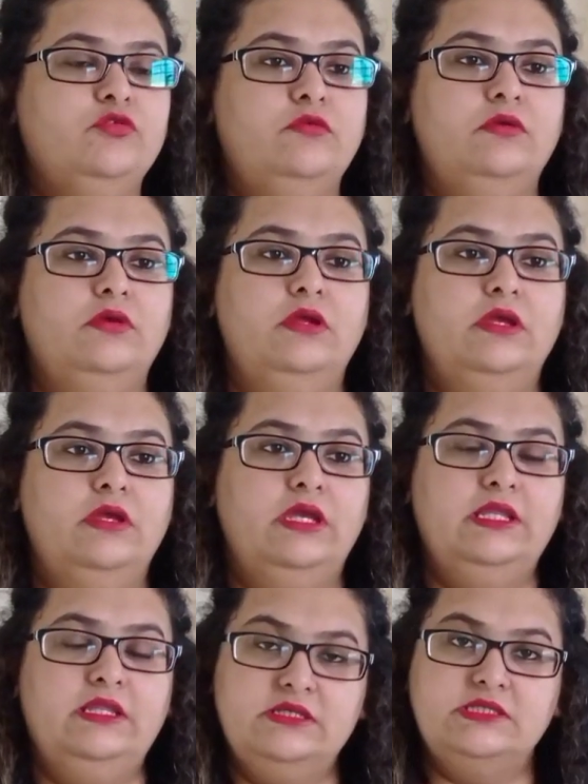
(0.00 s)
So
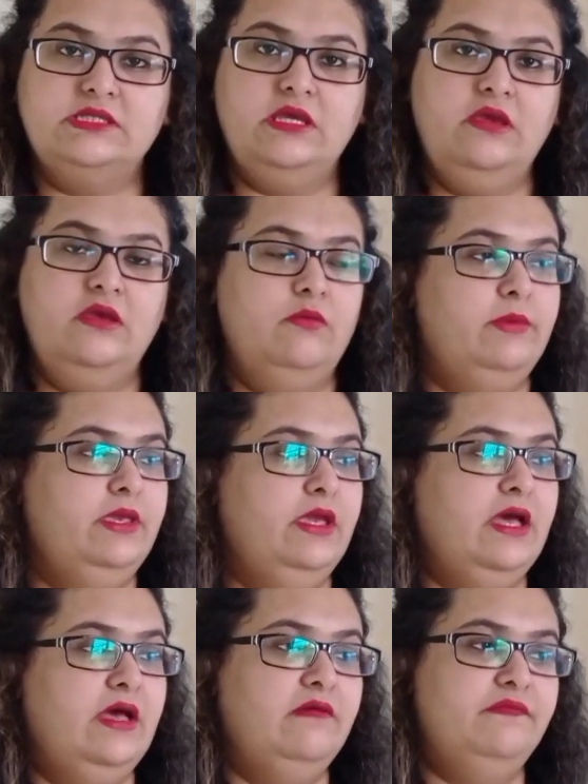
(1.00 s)
in the sea,
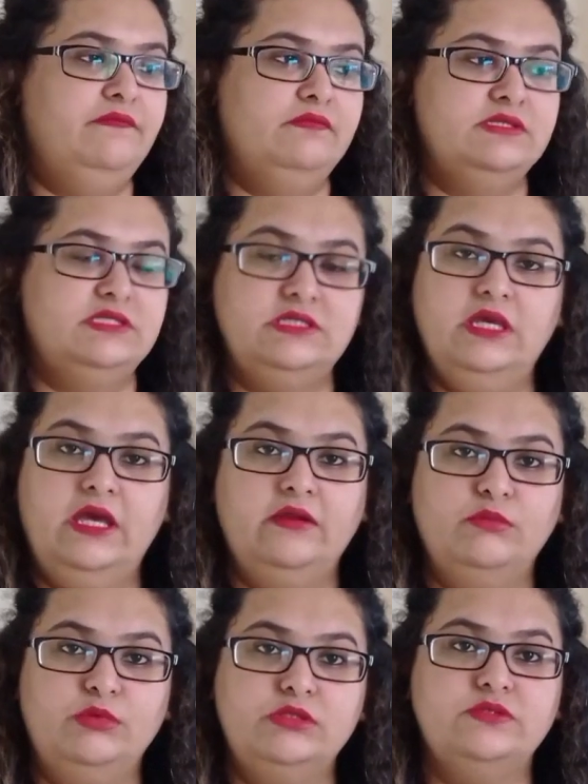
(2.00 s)
we have sea
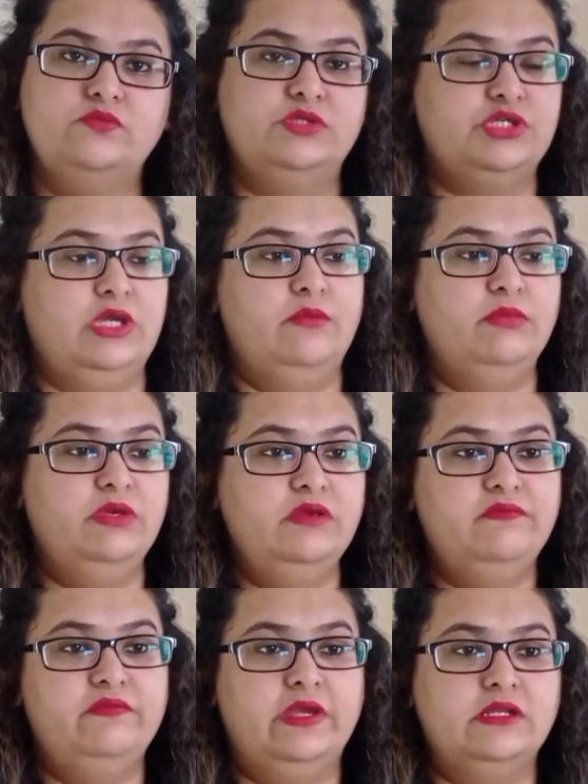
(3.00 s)
animals which can
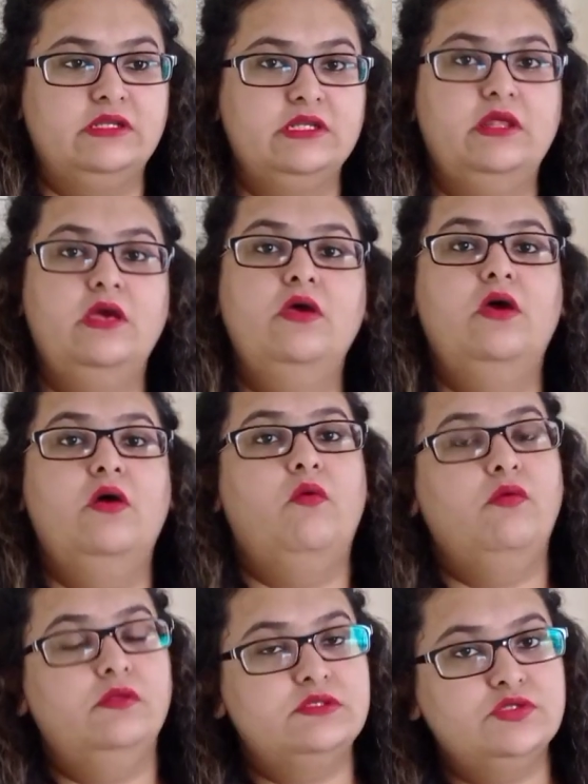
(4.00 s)
be affected.
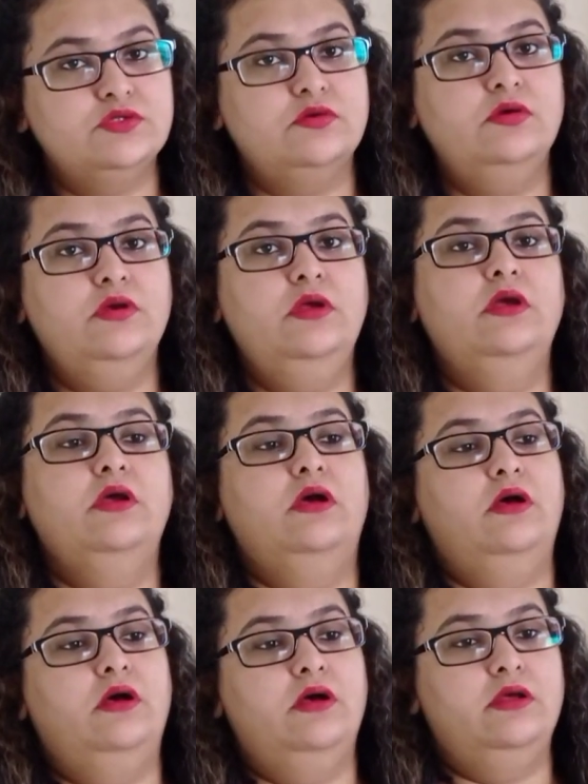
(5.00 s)
Also,
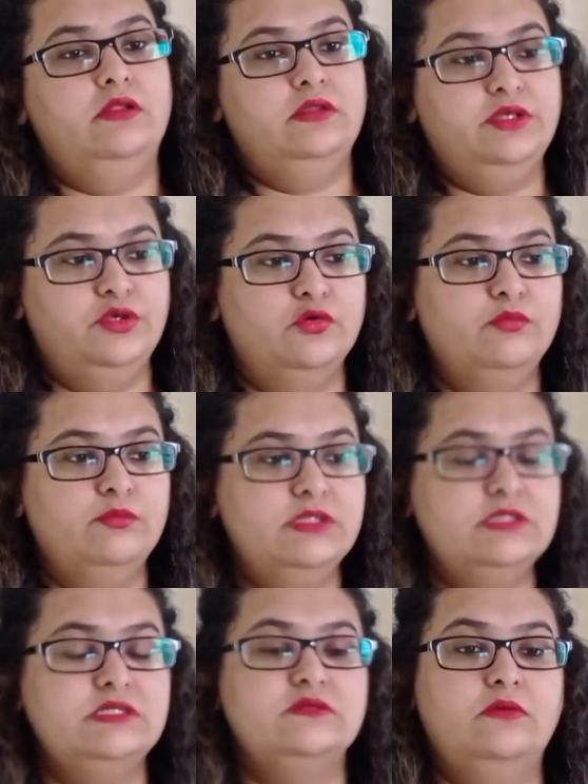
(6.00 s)
the
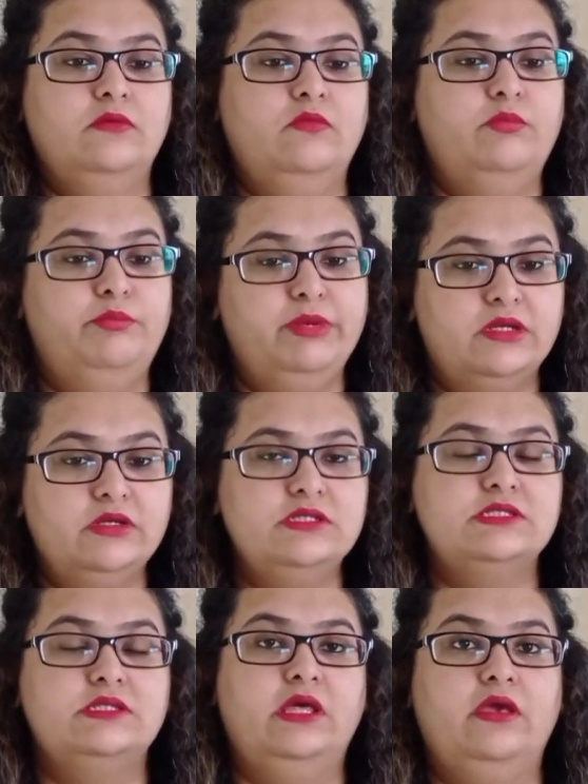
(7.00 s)
humans,
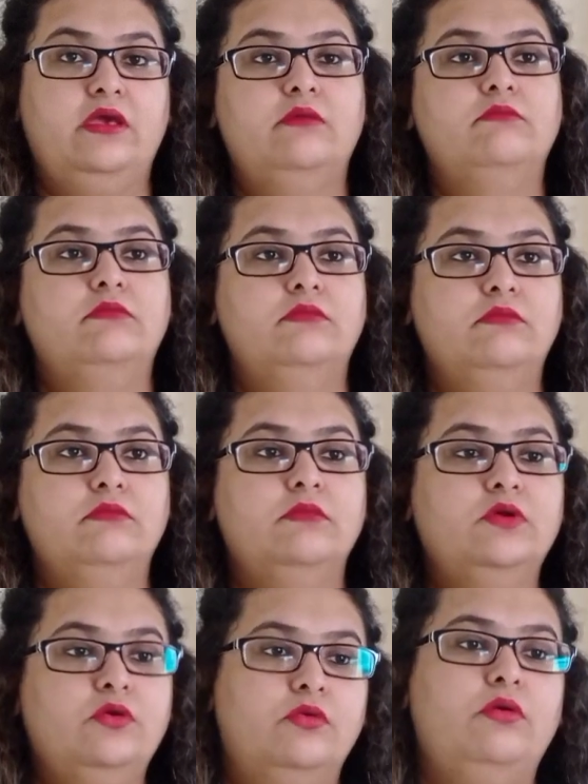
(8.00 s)
because they
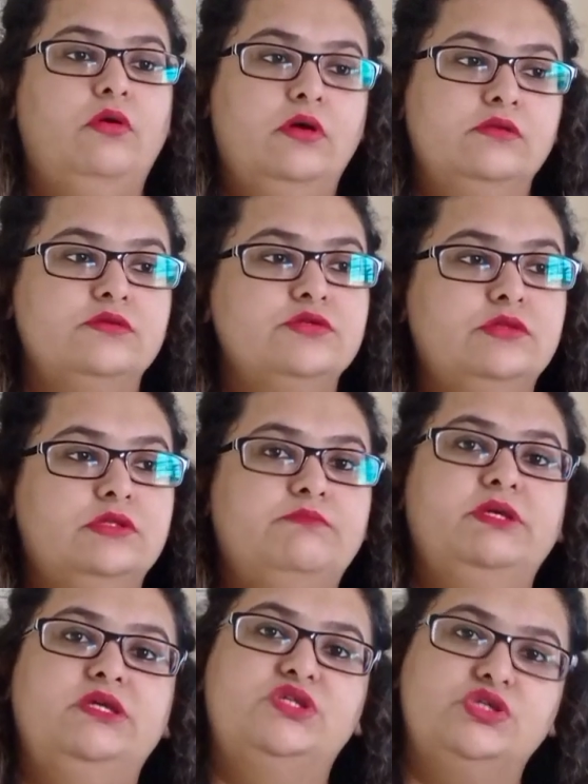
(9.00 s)
go on to
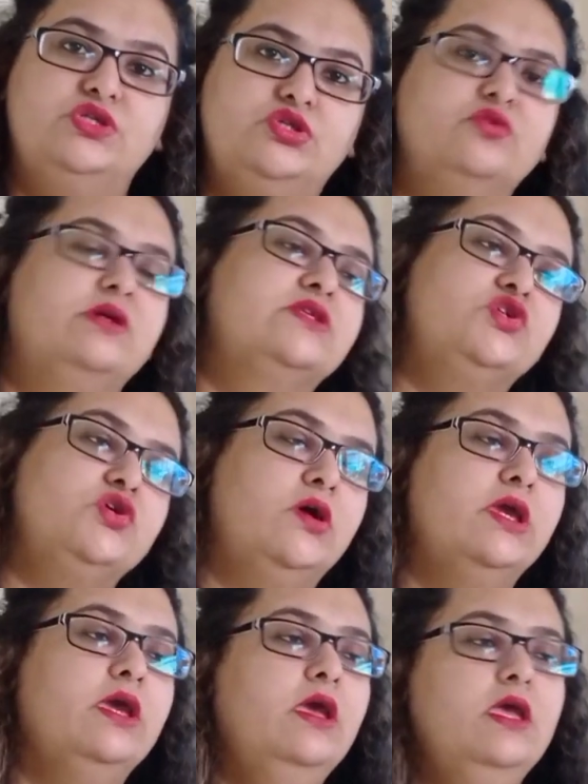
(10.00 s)
the beaches to
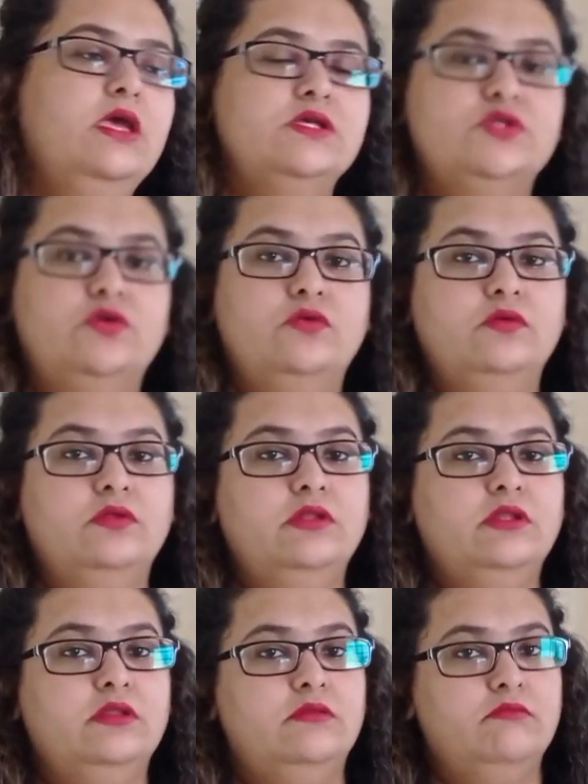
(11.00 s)
enjoy.
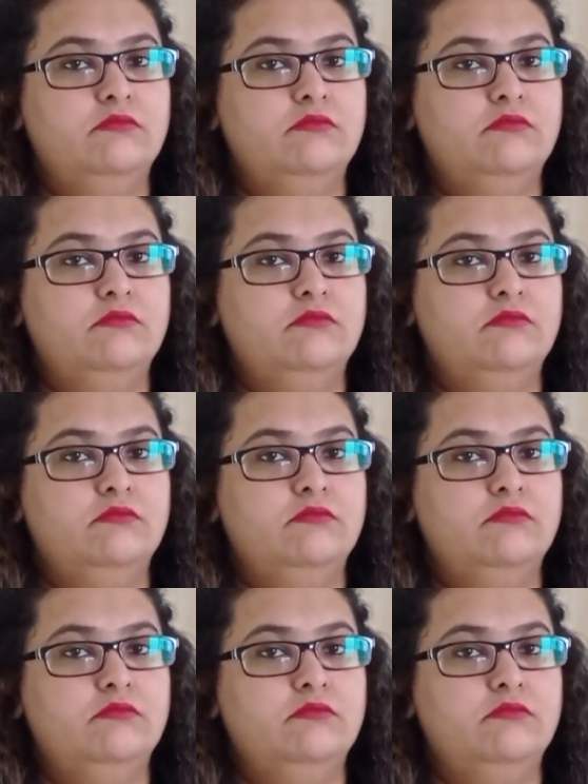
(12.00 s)
So